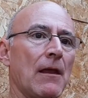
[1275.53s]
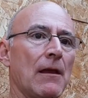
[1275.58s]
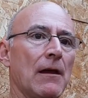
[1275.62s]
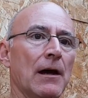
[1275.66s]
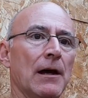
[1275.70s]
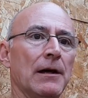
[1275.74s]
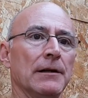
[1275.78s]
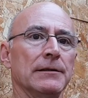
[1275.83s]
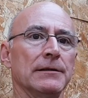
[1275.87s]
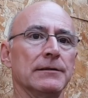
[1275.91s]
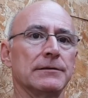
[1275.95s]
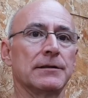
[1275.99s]

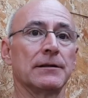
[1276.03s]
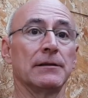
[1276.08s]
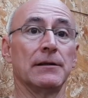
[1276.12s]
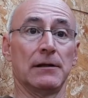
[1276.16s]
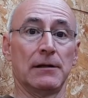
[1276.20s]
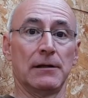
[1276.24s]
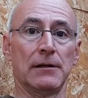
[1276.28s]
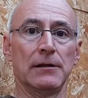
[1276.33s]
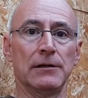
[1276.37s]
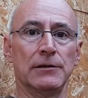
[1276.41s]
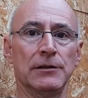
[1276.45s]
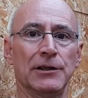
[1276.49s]
and
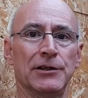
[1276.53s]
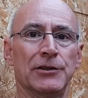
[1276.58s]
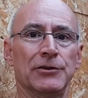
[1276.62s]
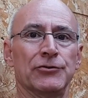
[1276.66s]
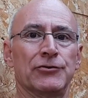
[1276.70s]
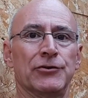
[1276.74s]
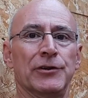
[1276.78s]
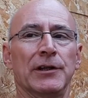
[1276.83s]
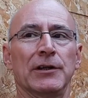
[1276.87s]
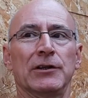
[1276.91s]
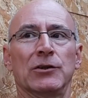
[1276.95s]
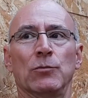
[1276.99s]
you can
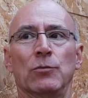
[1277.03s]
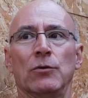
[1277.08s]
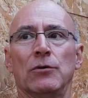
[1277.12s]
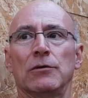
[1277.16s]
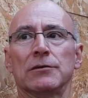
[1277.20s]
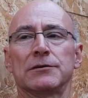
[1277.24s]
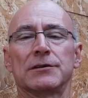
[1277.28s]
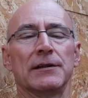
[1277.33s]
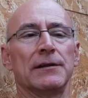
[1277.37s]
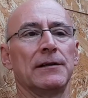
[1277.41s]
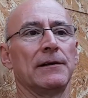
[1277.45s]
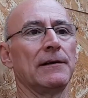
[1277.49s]
drink the
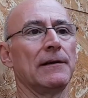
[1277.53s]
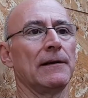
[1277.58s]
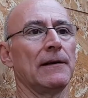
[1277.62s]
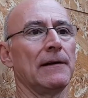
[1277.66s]
water.